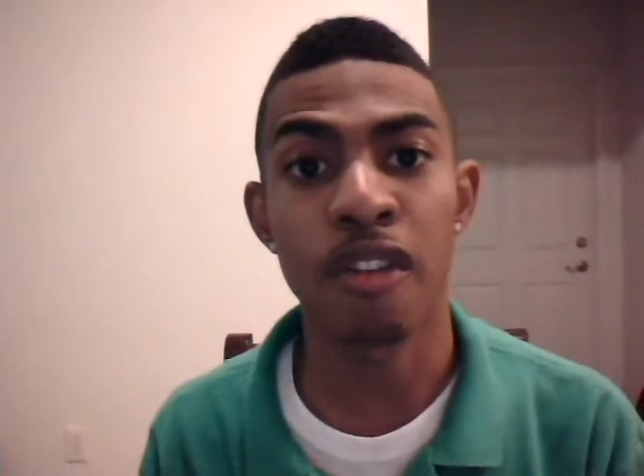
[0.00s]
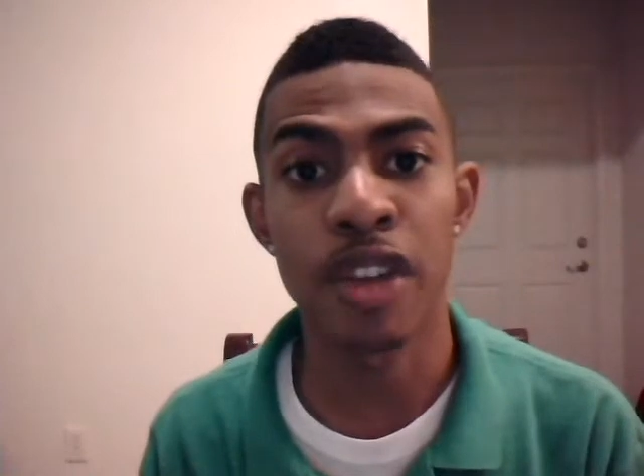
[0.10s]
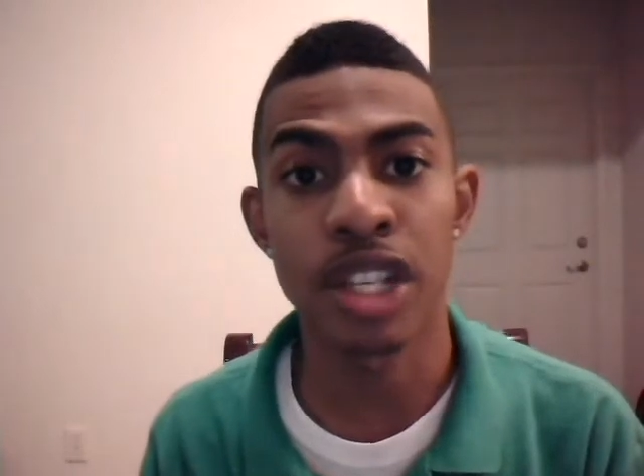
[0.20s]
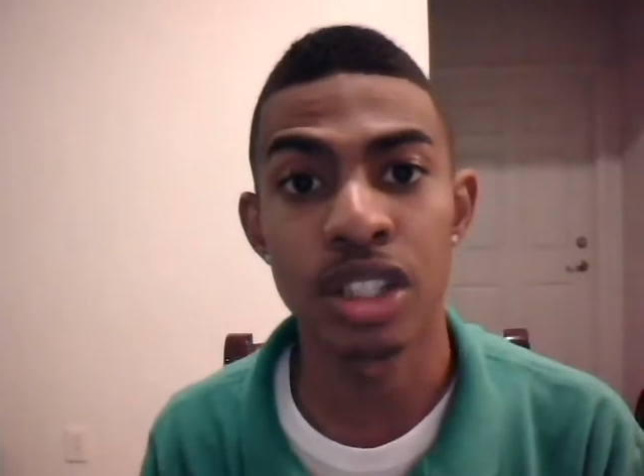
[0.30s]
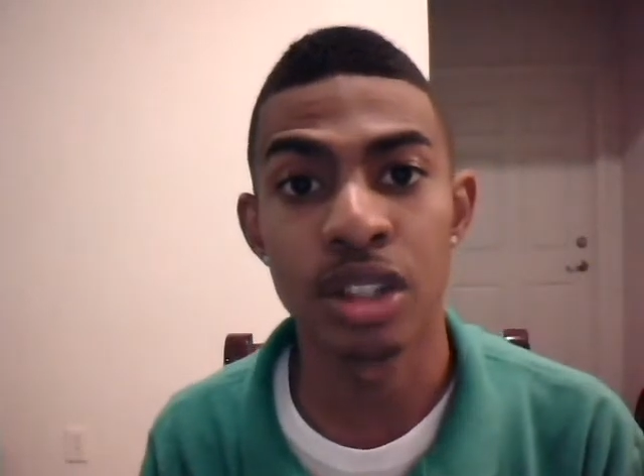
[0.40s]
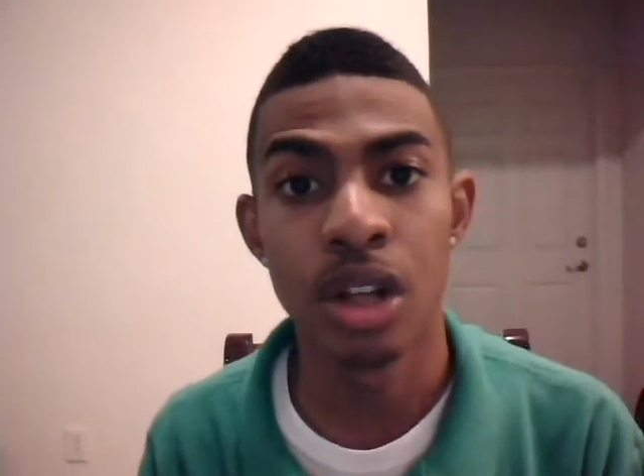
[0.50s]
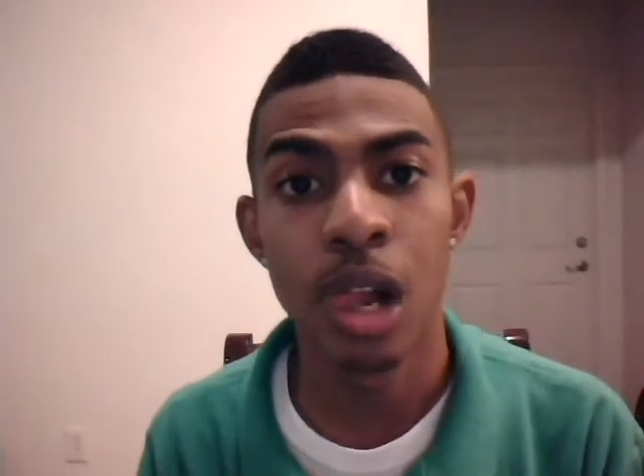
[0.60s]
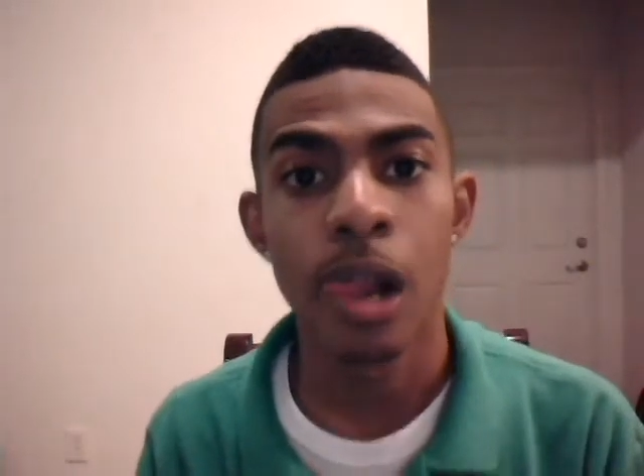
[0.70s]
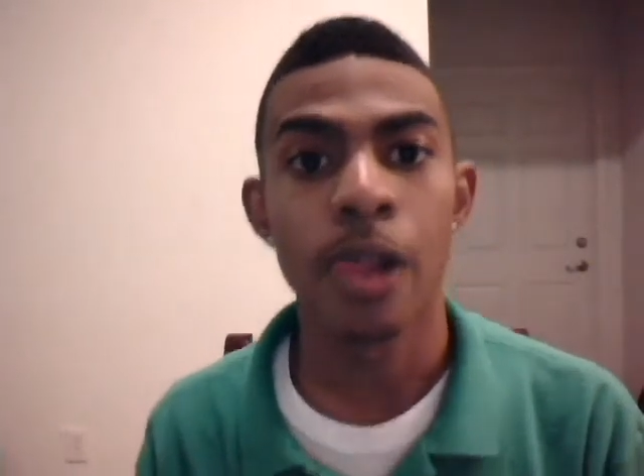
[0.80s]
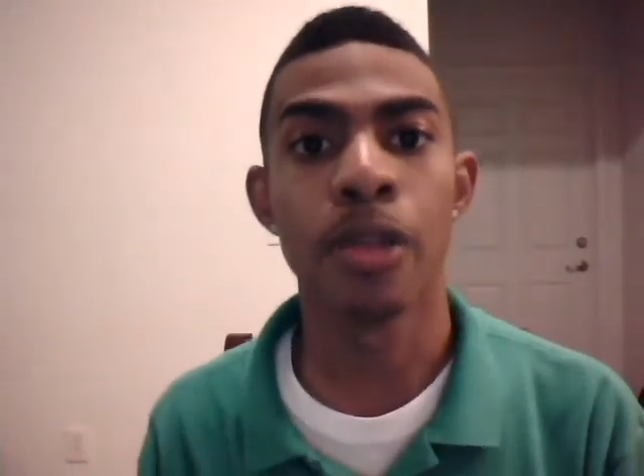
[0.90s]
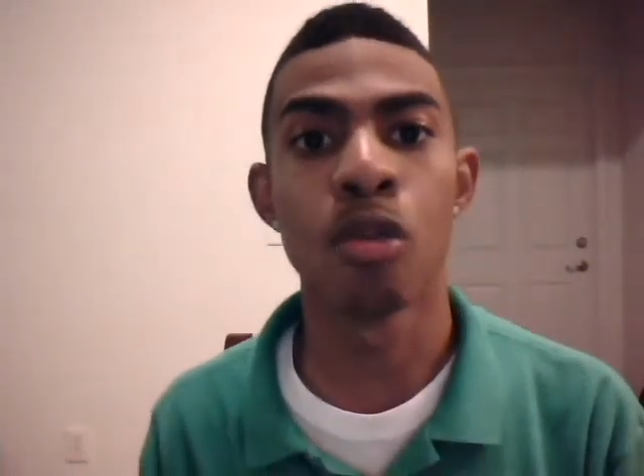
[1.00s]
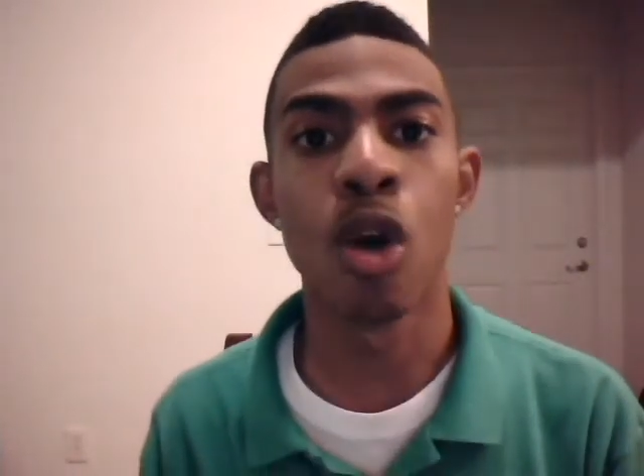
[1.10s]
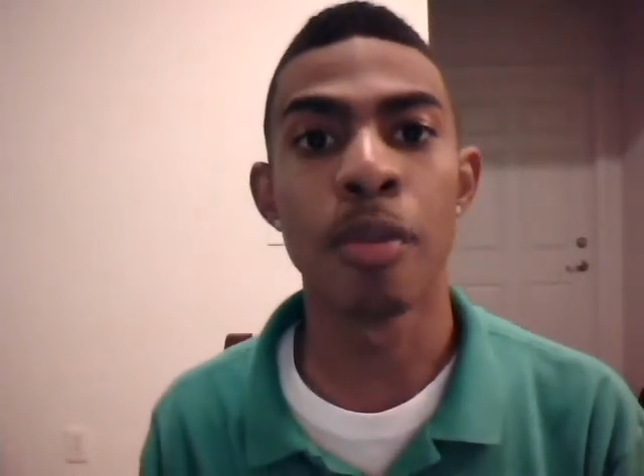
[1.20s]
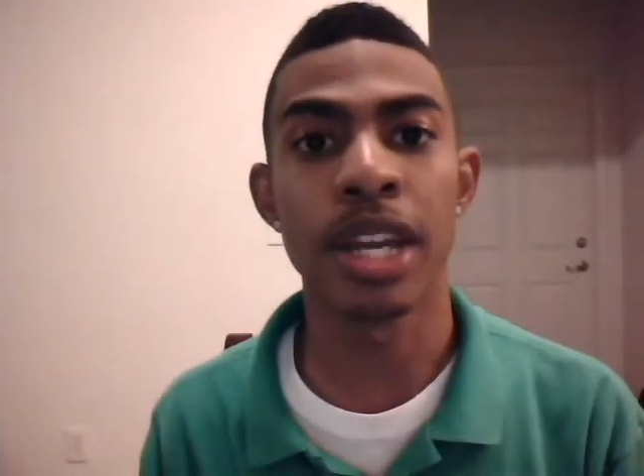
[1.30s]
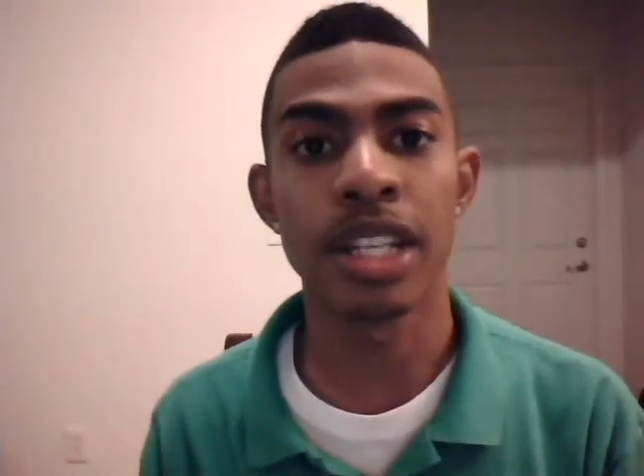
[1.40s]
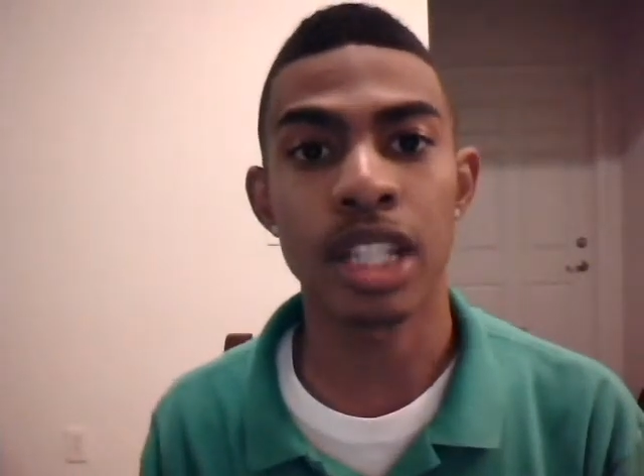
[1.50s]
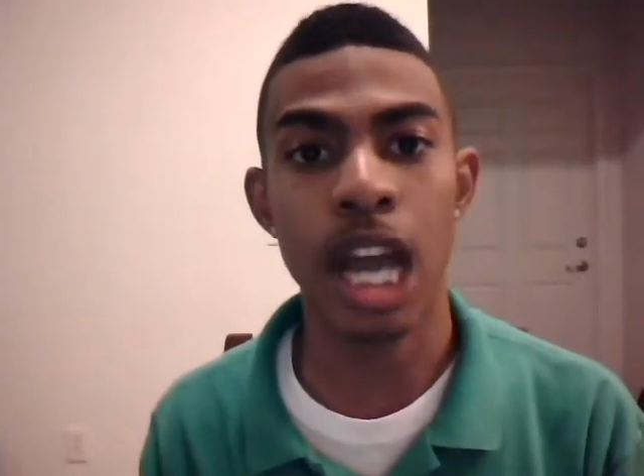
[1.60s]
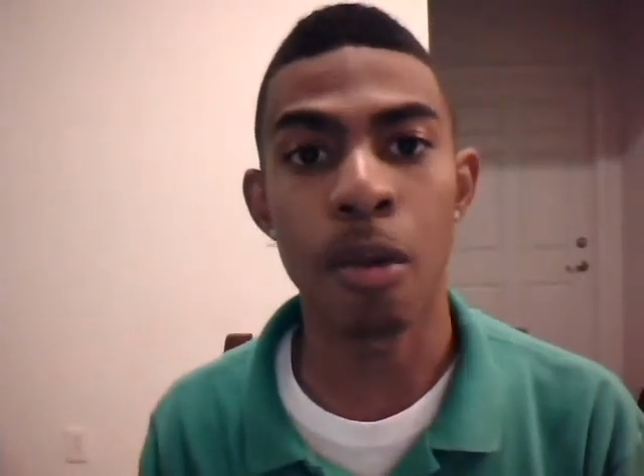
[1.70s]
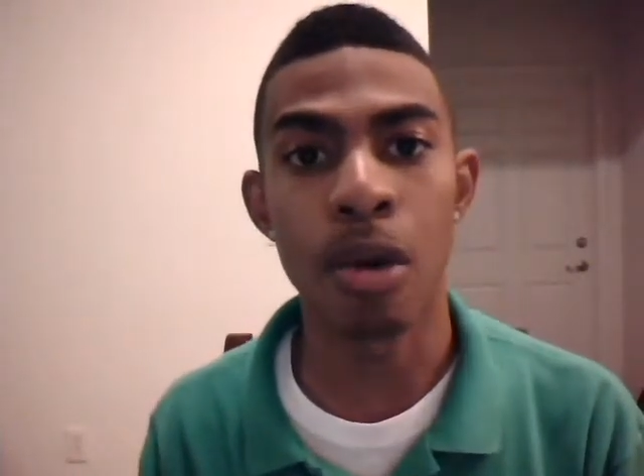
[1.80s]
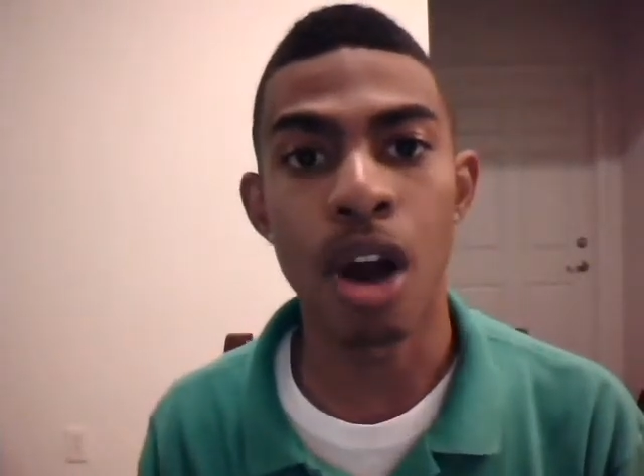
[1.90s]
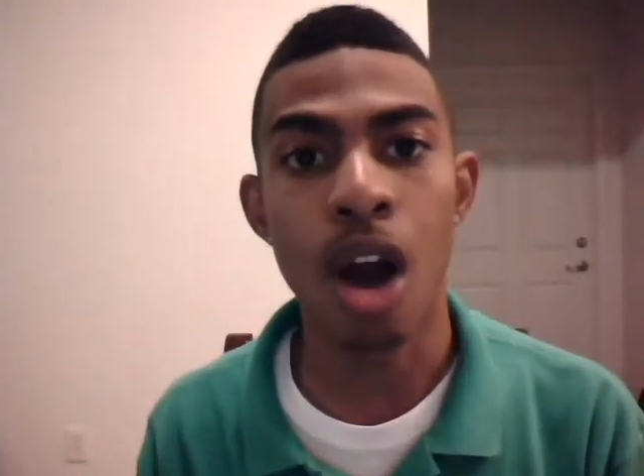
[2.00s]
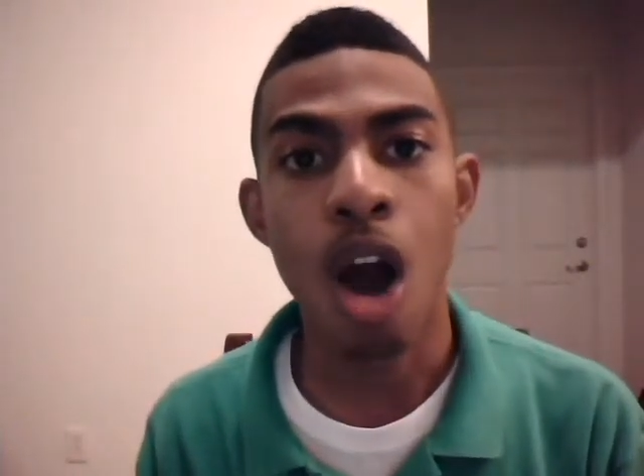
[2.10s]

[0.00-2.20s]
Fisher threw up that shot with